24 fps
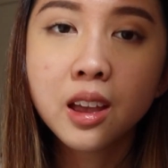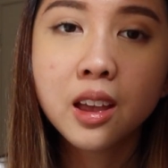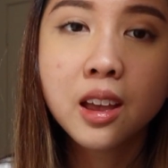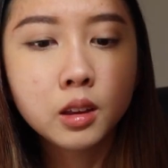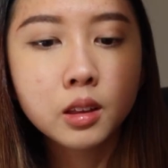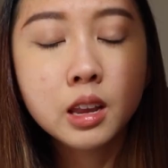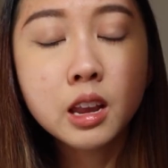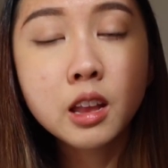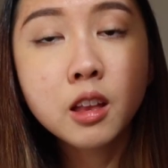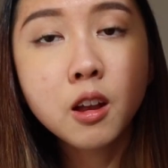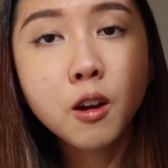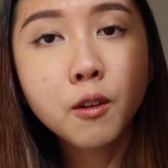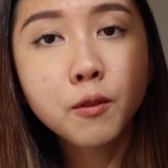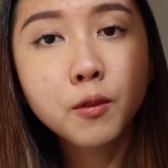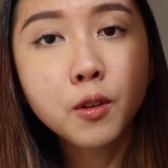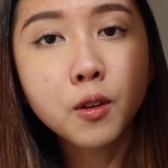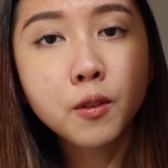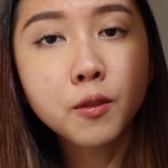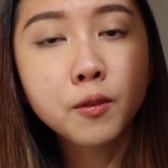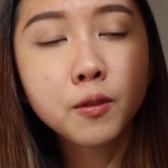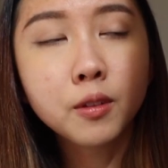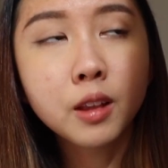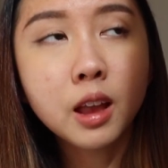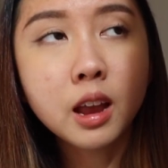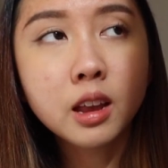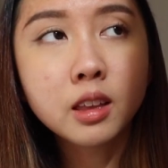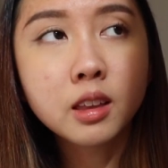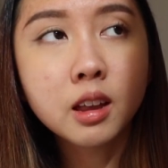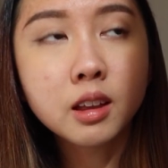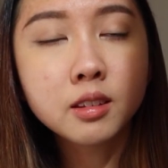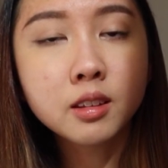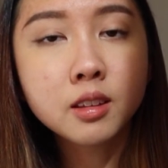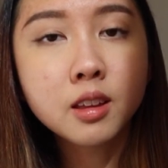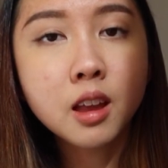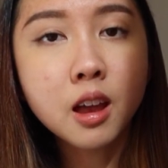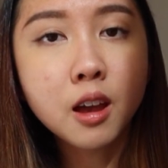The date of your flight
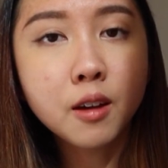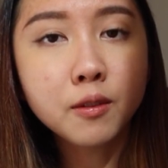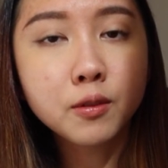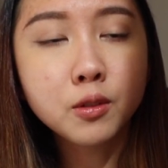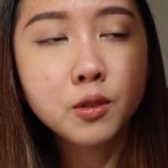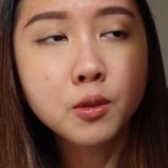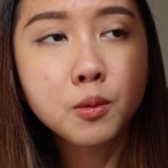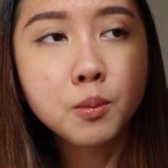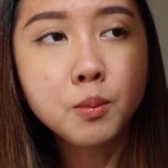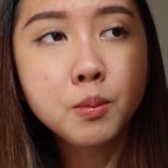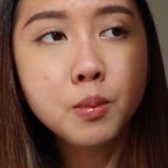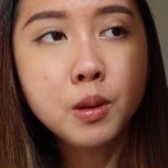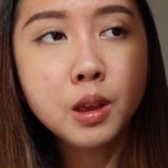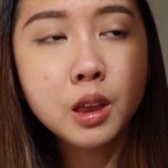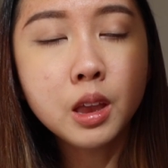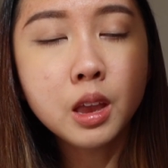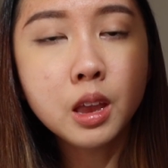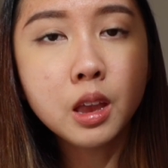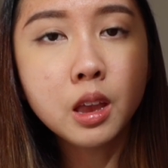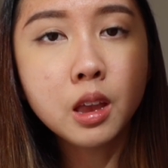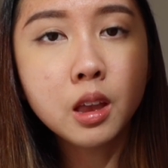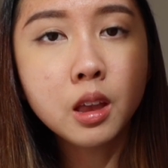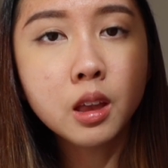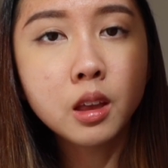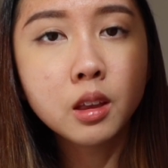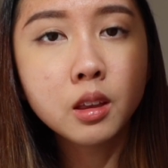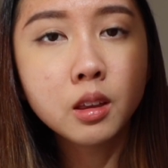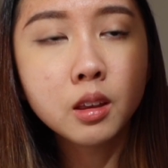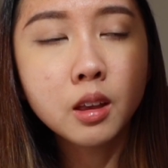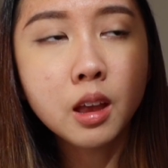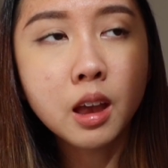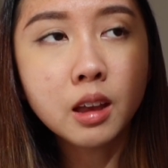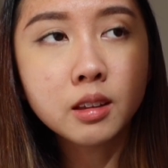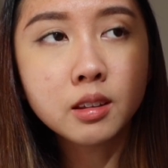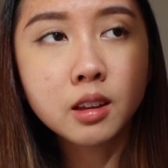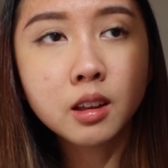doesn't have to be
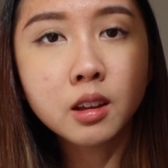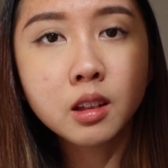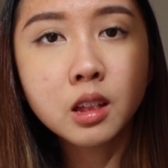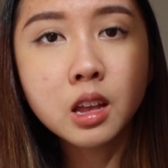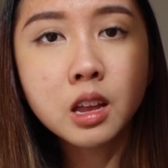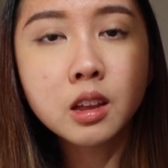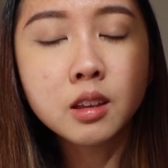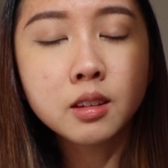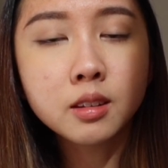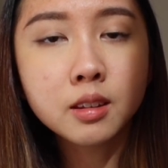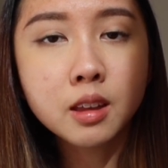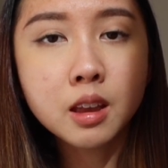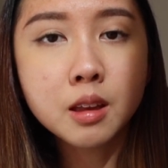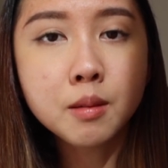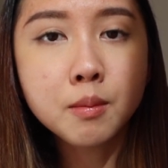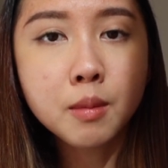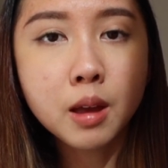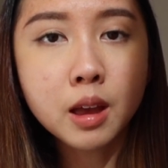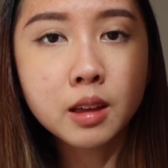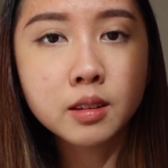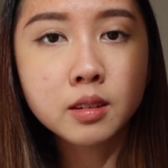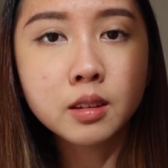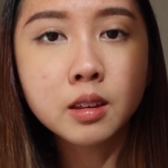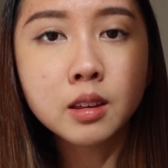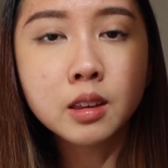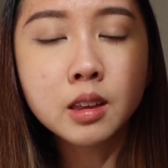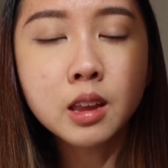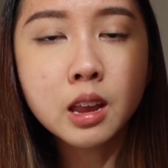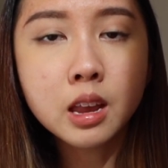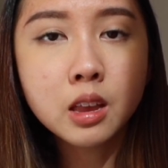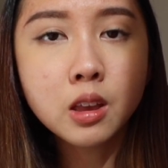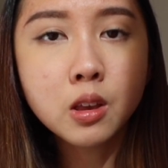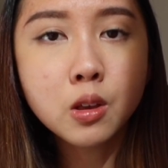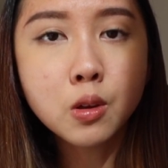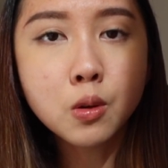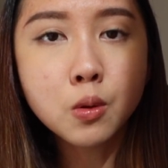exactly the same as the
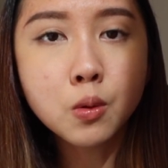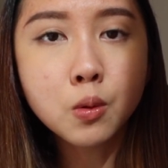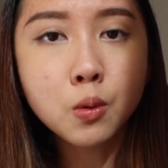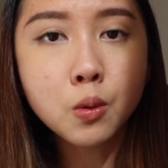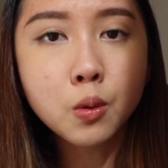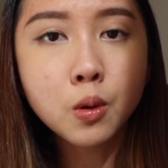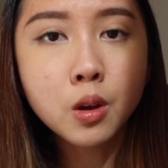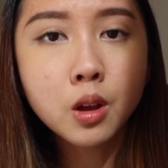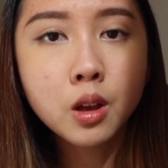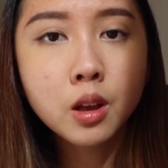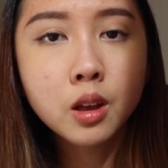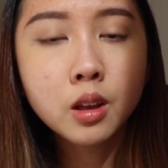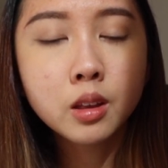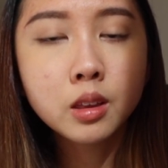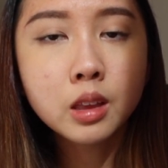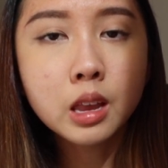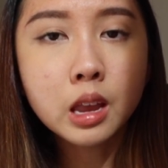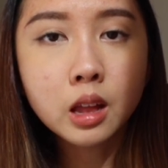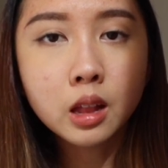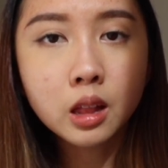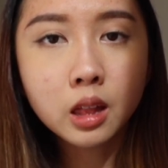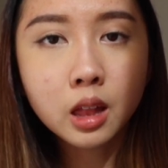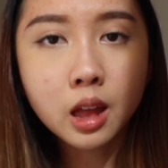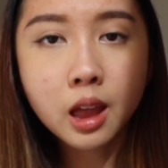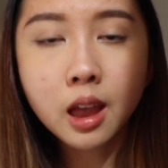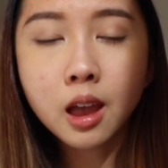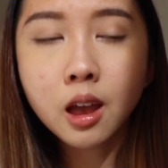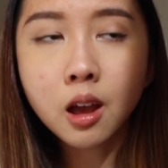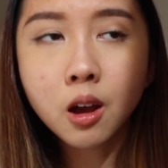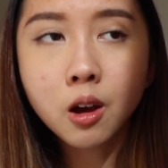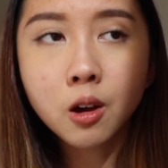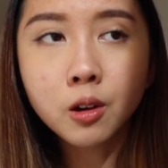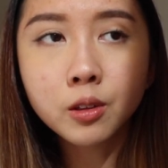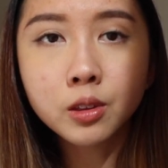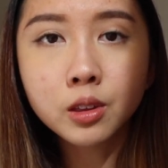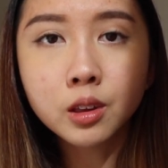date you
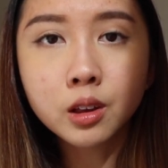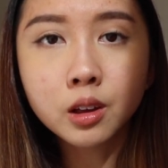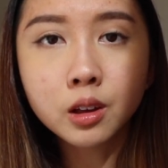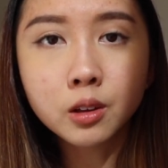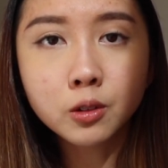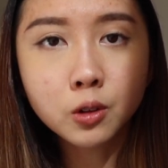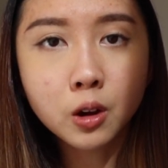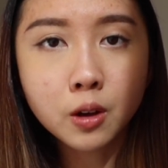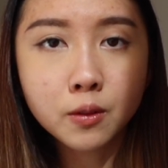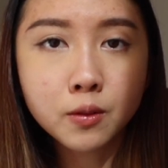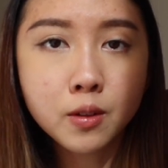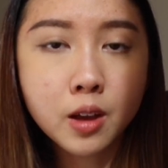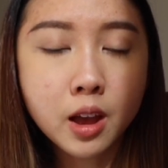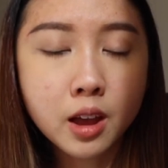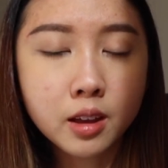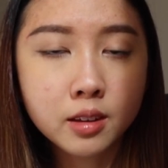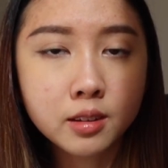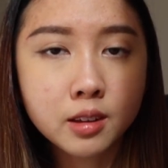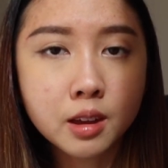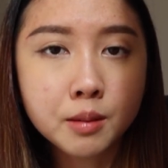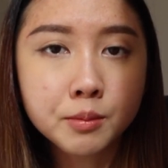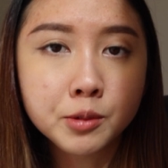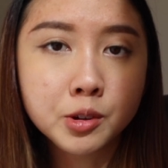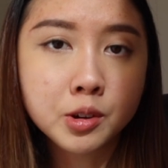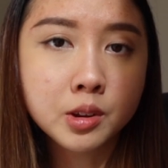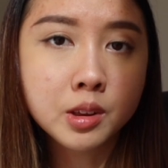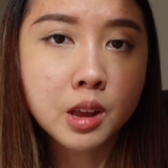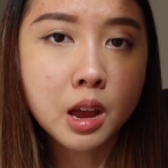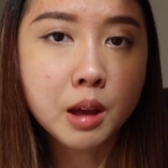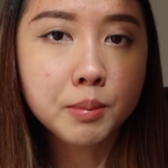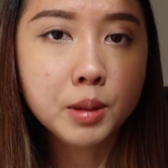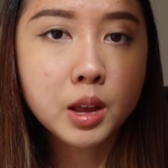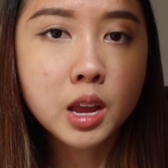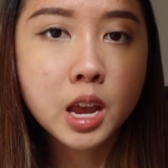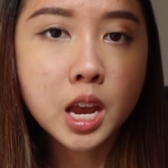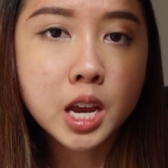declare on the travel exemption
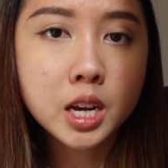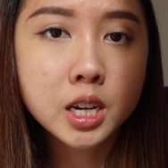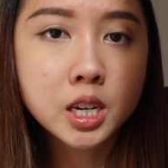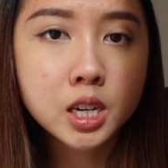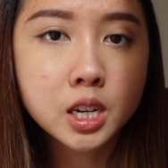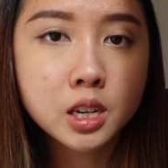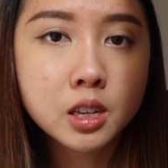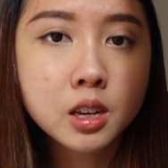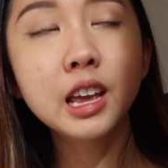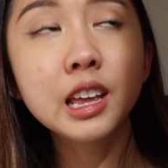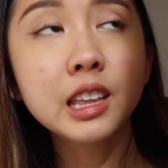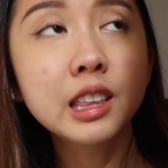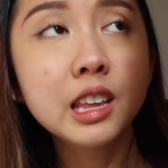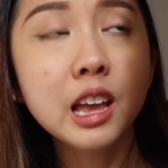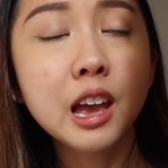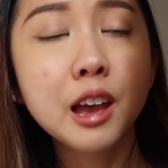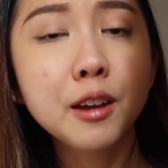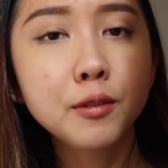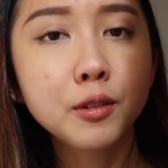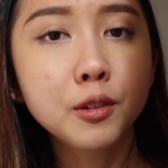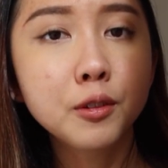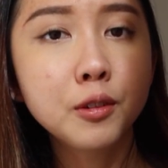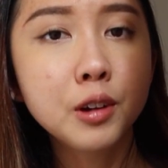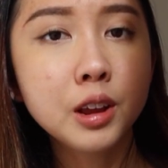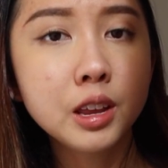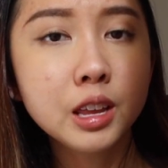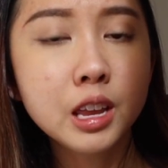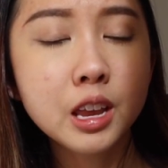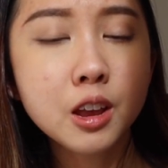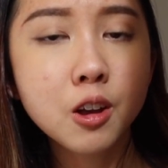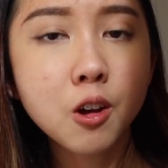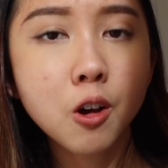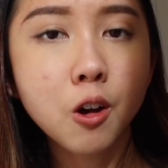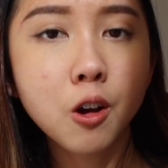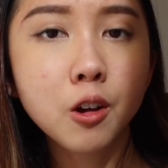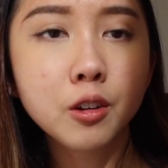application. And I've
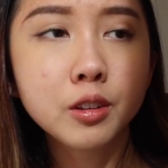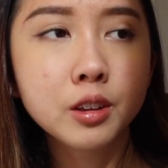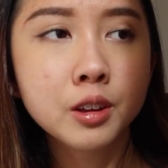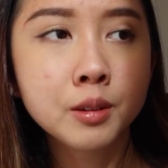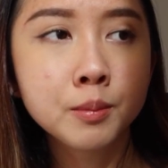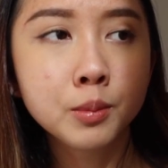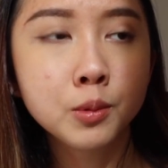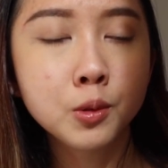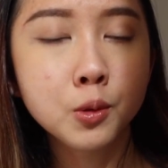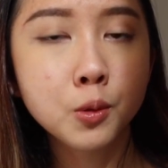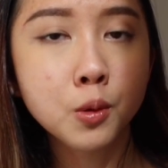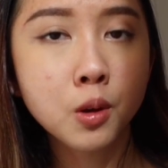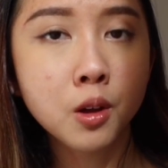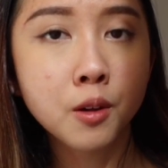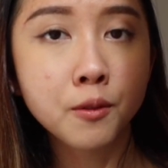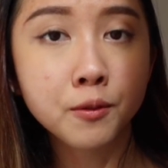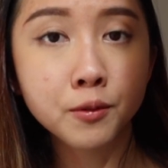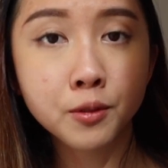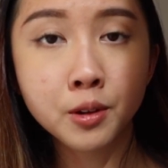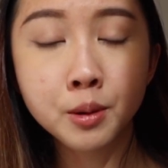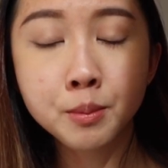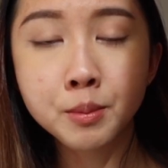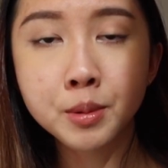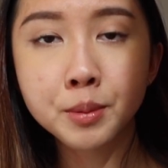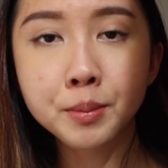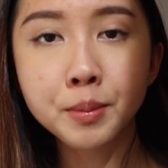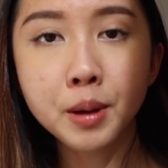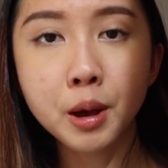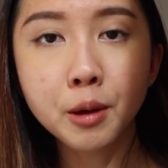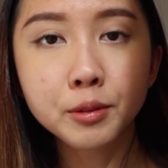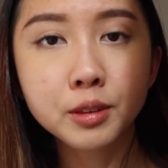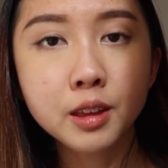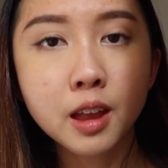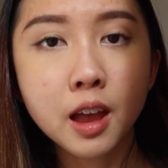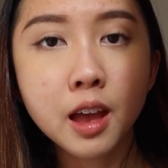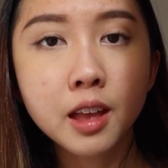already called them to confirm
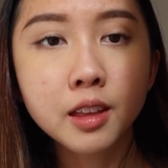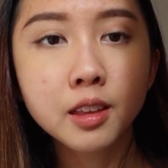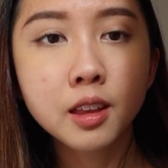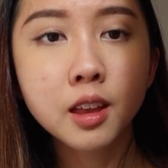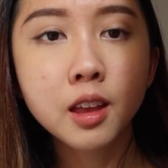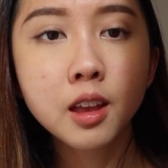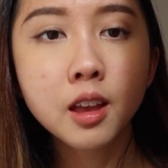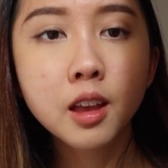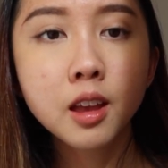about that.